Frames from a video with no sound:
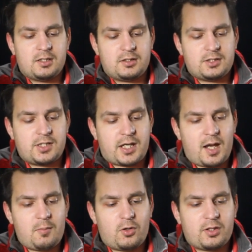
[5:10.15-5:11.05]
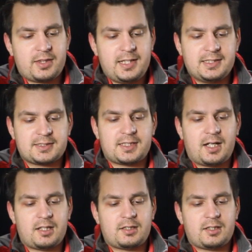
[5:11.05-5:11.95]
The camera thinks
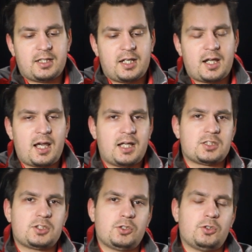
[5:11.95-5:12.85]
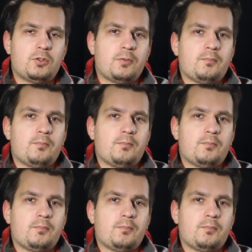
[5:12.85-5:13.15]
that it has to